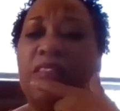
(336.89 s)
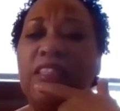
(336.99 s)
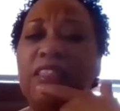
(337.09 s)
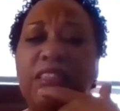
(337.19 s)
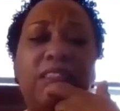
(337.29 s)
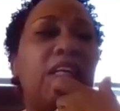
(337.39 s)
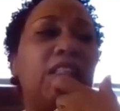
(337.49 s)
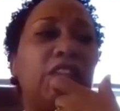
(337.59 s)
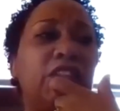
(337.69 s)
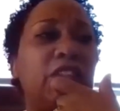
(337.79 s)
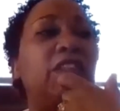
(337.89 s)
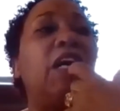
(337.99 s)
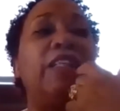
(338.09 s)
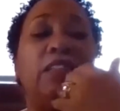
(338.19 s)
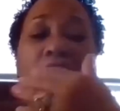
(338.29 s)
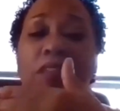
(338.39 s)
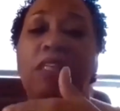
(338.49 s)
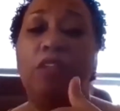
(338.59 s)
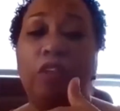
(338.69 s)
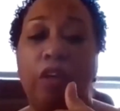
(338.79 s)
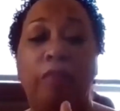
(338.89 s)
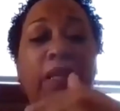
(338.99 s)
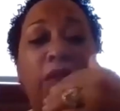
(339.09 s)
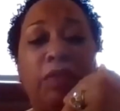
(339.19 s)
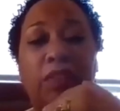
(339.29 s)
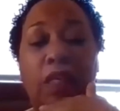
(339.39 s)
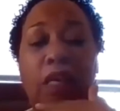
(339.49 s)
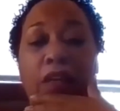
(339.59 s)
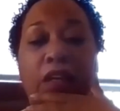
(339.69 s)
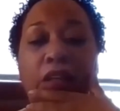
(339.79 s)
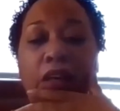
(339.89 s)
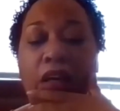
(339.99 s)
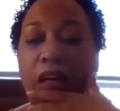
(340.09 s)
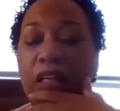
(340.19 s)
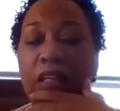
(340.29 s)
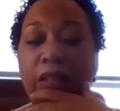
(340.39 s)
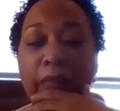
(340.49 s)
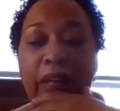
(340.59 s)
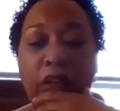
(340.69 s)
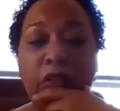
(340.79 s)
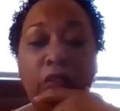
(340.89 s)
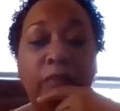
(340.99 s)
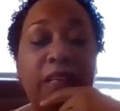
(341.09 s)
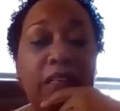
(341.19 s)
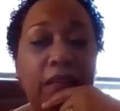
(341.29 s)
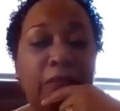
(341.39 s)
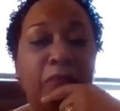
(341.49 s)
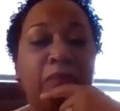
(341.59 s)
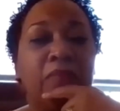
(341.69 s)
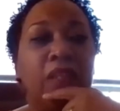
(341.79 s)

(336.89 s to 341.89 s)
that does not look good. I didn't tell her, but I was saying it uh, in my own mind.